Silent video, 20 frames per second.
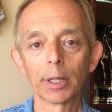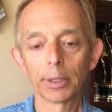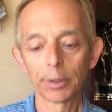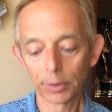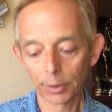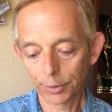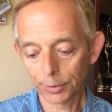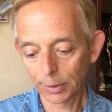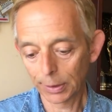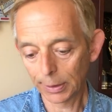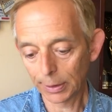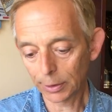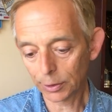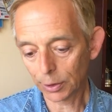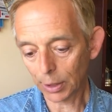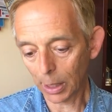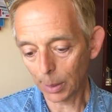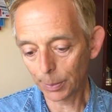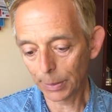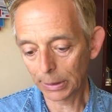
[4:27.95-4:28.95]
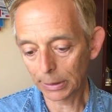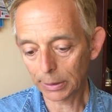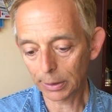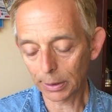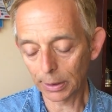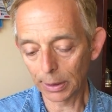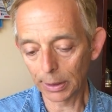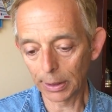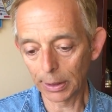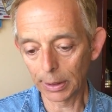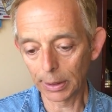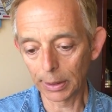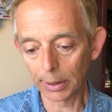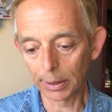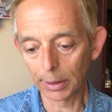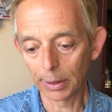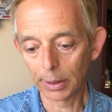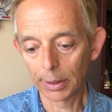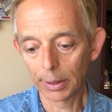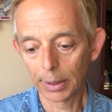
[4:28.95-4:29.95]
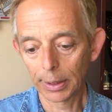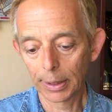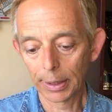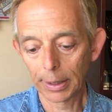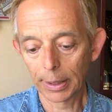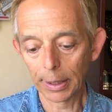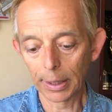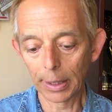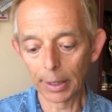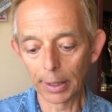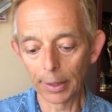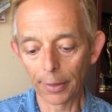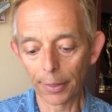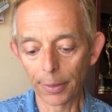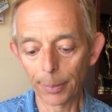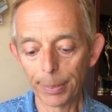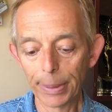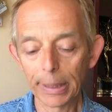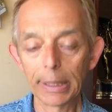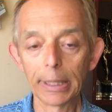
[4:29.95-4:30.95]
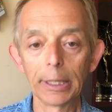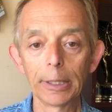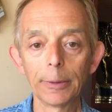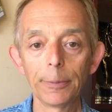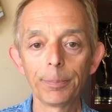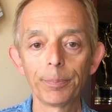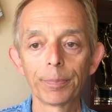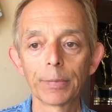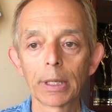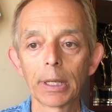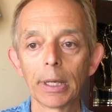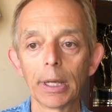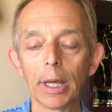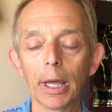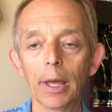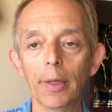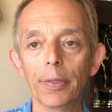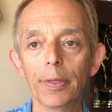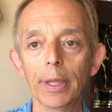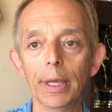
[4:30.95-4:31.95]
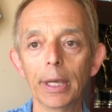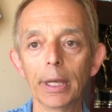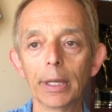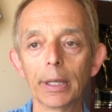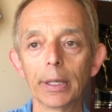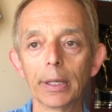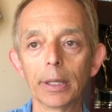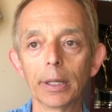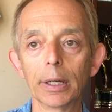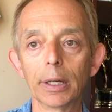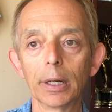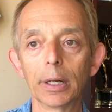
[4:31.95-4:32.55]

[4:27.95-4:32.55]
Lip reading: you'll see the assignment in the bin, and then